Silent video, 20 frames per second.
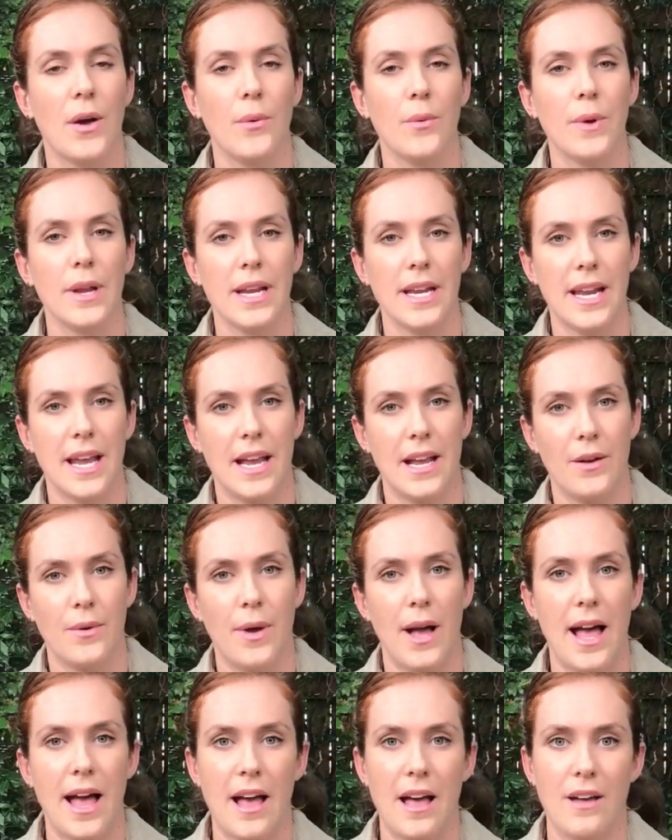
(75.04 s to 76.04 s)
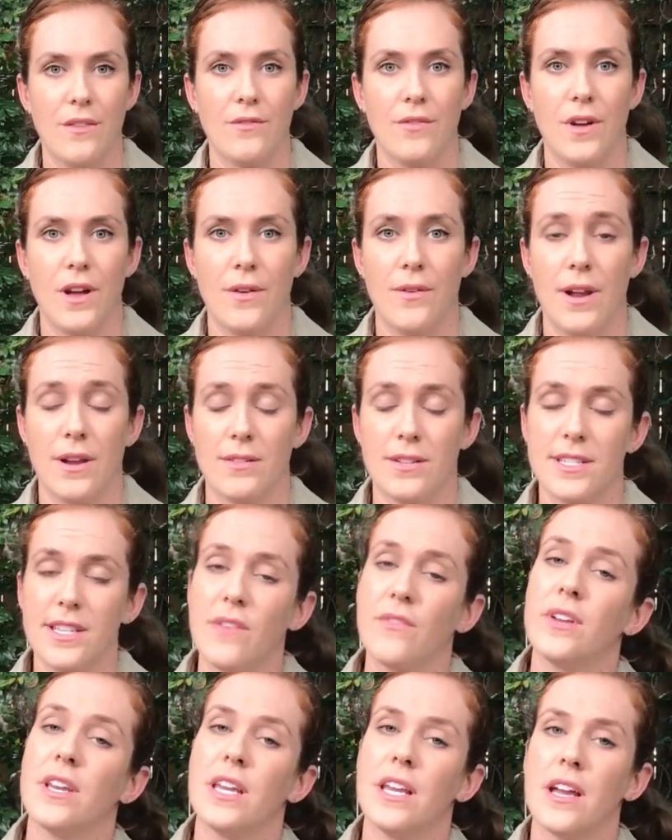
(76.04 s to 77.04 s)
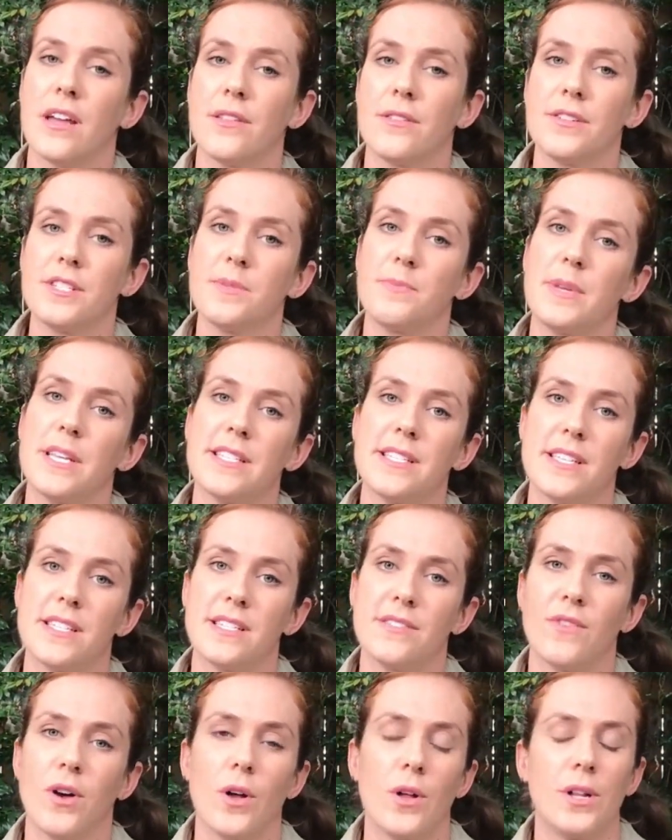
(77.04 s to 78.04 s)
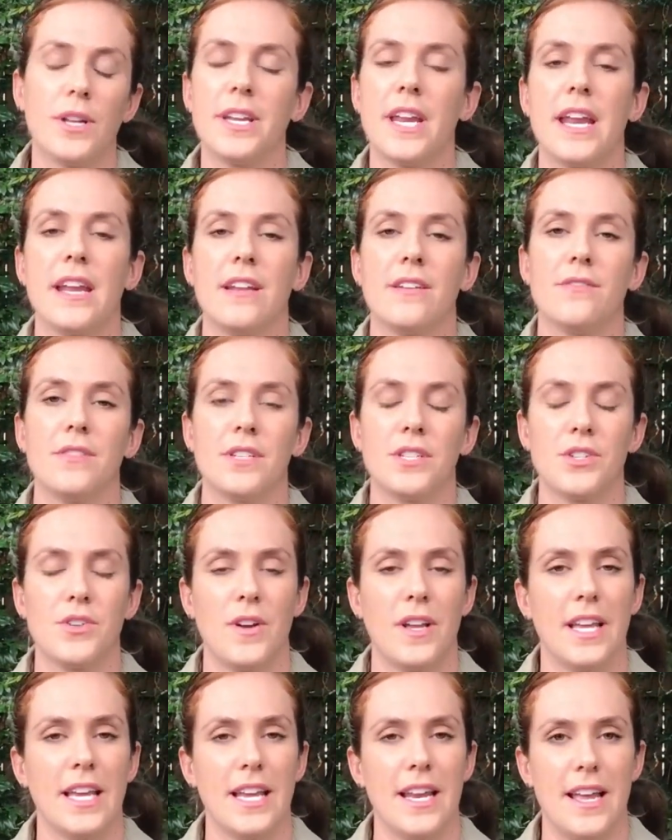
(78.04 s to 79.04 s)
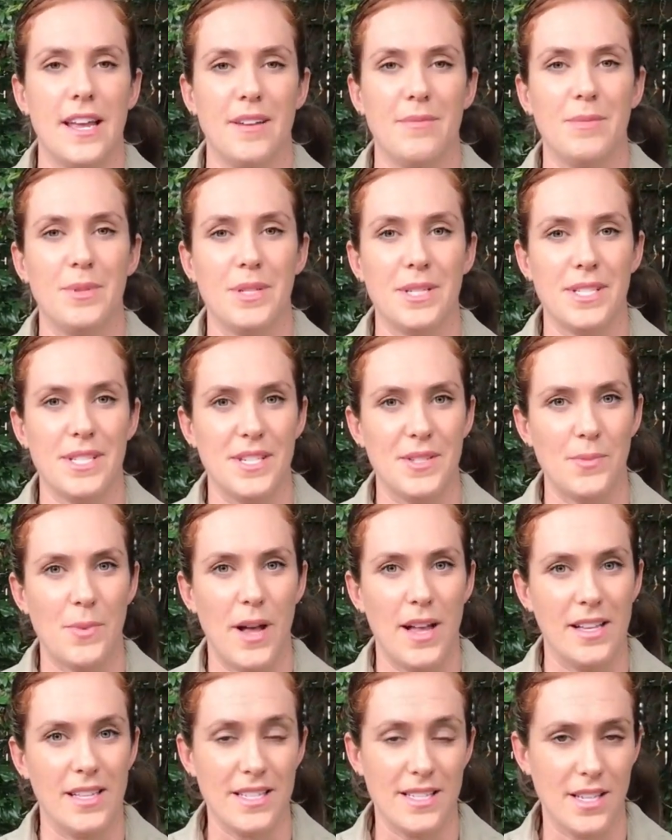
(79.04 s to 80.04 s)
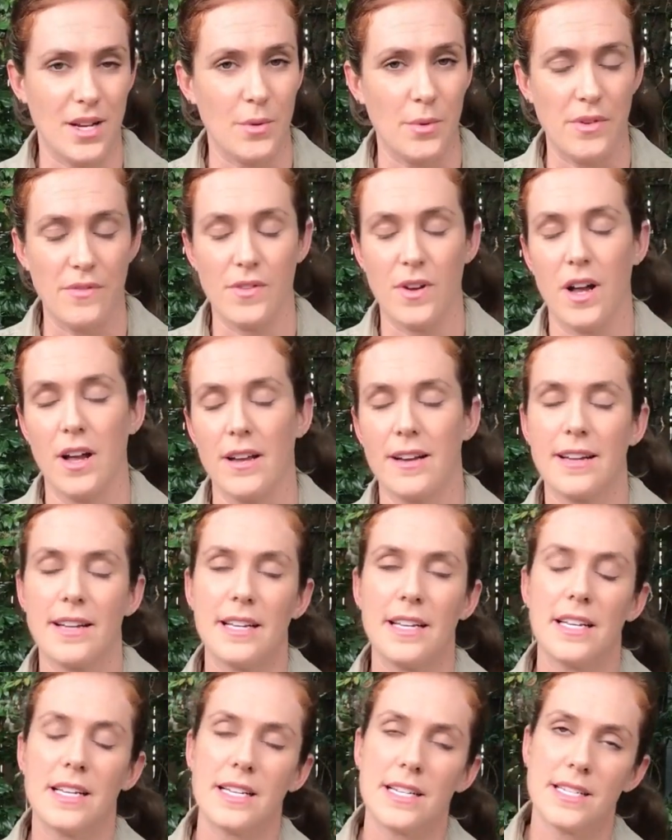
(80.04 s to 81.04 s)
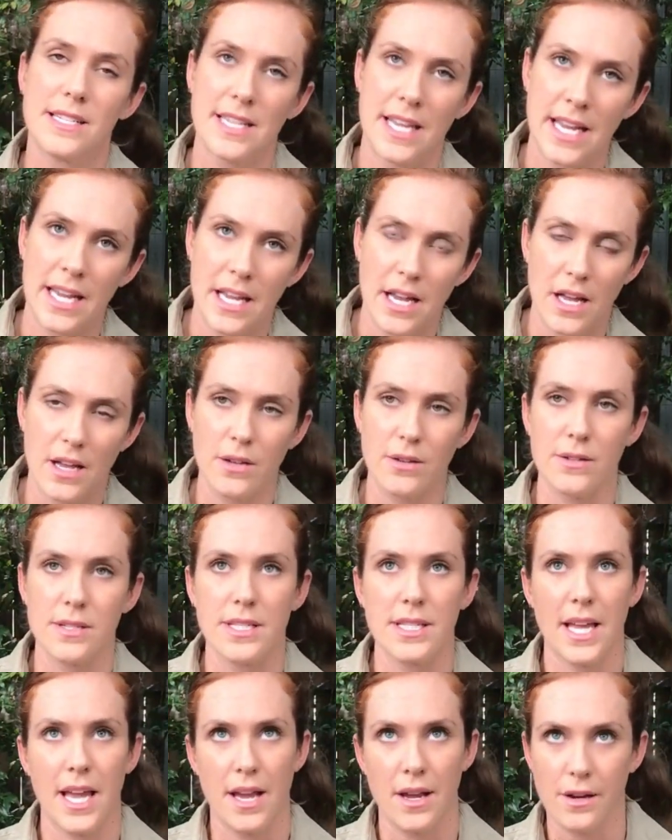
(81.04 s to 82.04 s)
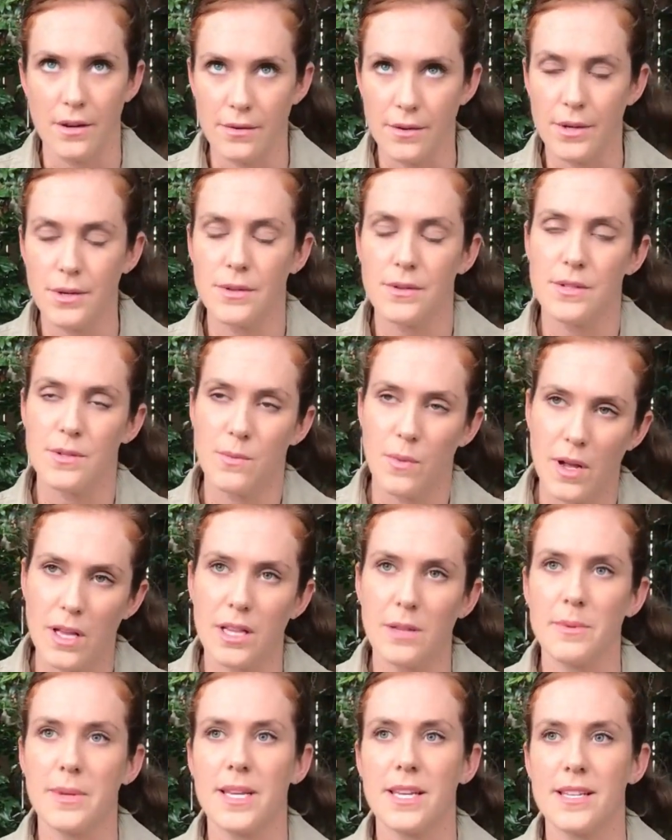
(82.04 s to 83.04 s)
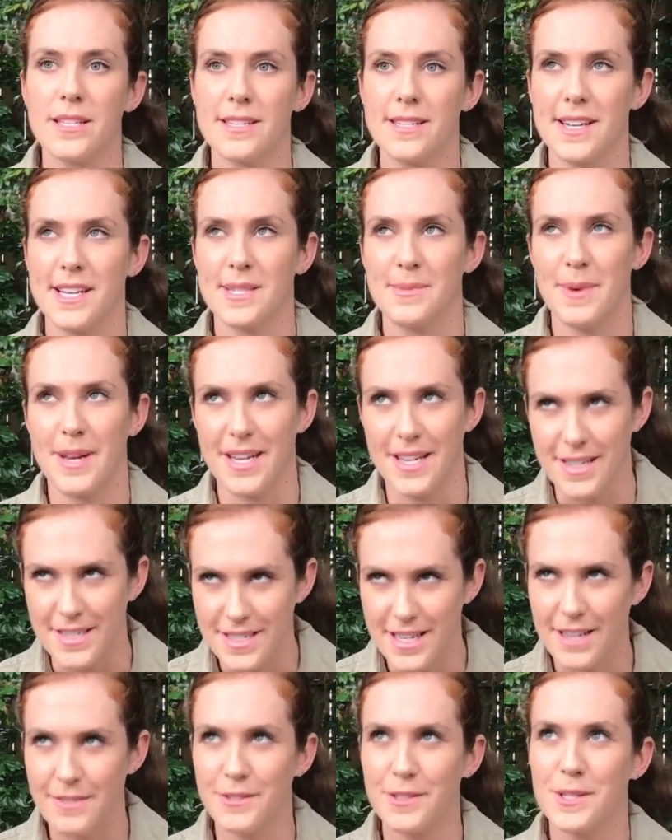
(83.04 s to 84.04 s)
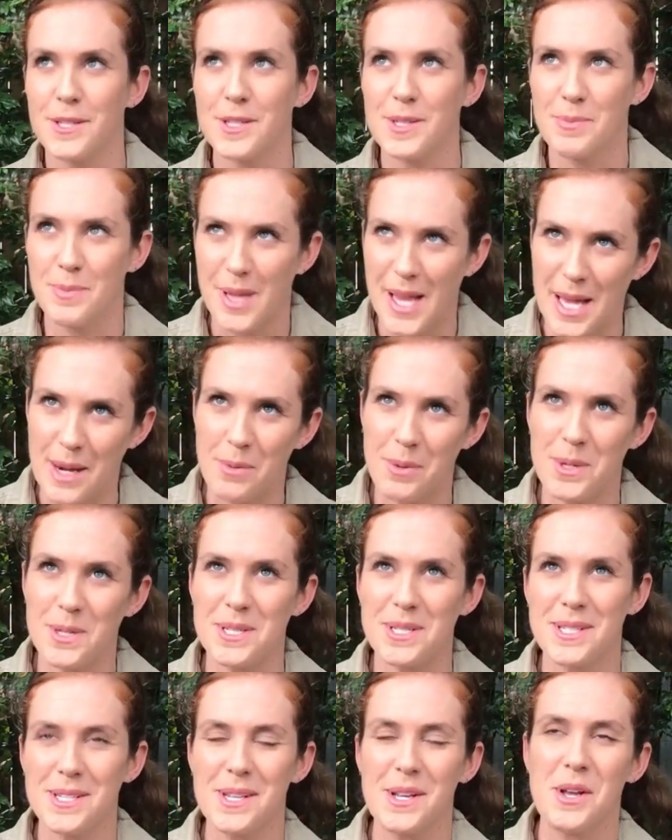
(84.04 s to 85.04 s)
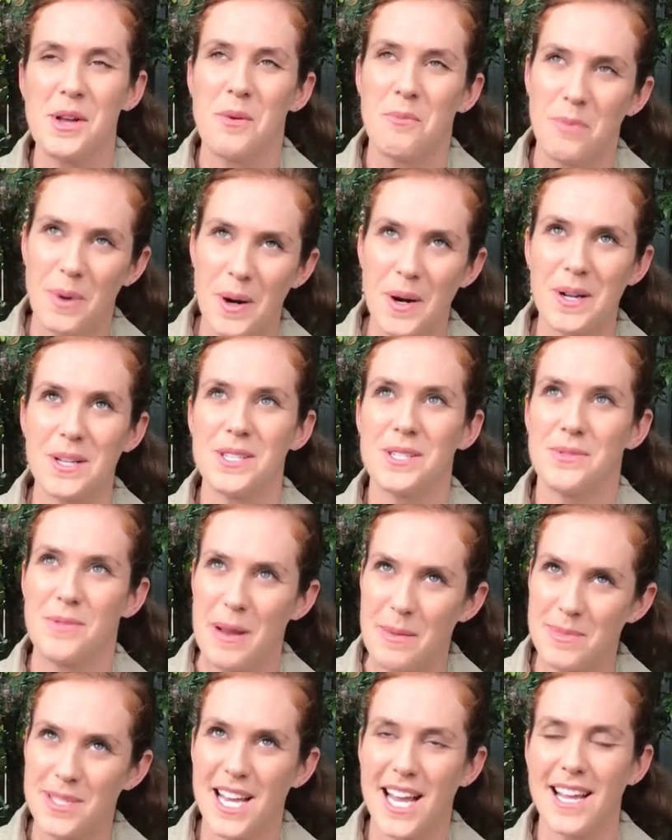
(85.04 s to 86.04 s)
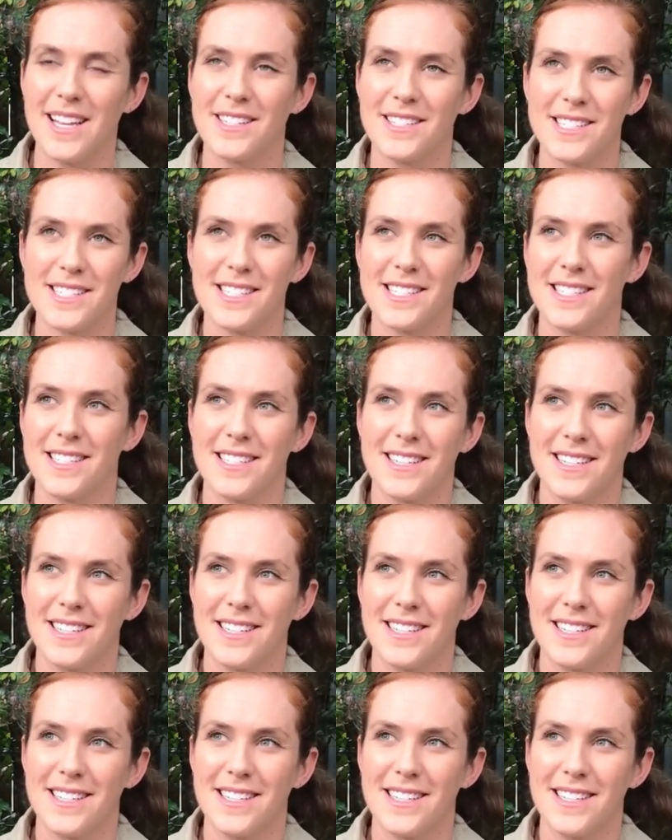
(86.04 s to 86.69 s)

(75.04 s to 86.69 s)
we now have around 70 other species of all native Australian animals as well. So we've got dingoes, kangaroos, wallabies, Tasmanian devils, platypus, birds, reptiles,